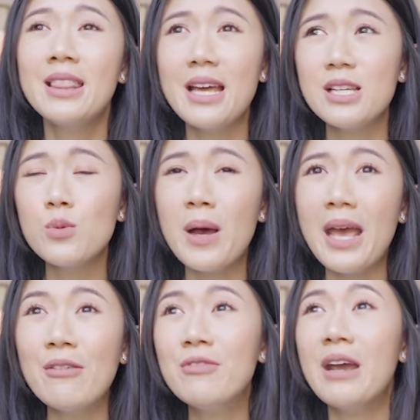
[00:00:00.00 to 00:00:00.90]
and that is why
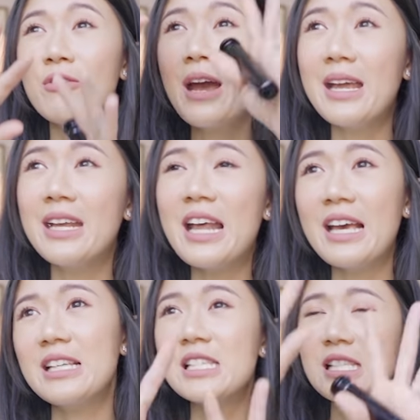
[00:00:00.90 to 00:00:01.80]
I've never had a
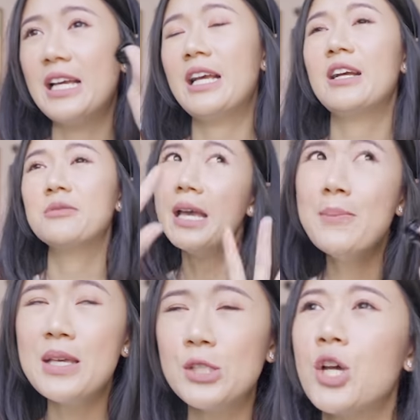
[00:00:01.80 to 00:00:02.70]
nice like
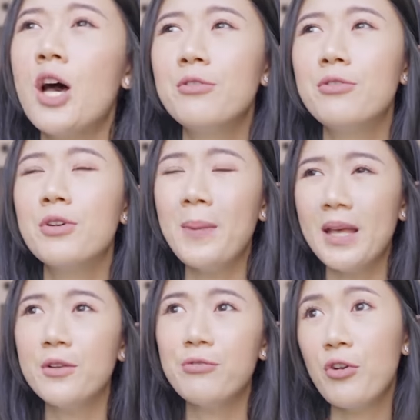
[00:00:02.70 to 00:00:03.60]
image of
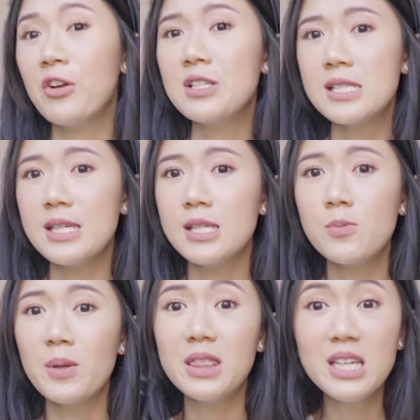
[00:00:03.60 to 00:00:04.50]
male fragrances.
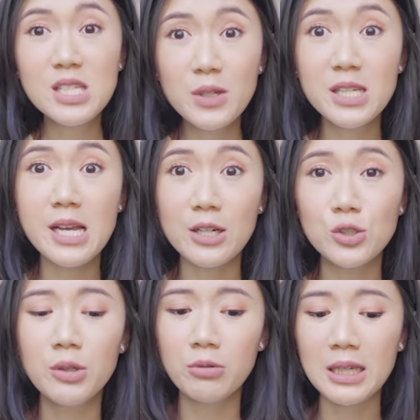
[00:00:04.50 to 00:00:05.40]
But this one is
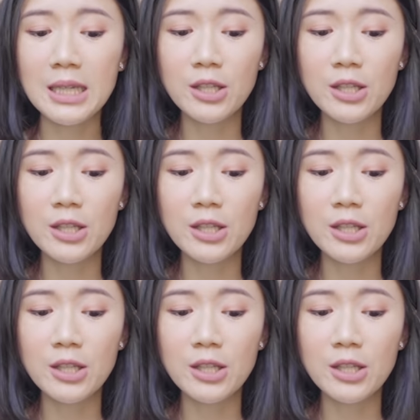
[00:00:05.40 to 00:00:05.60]
actually really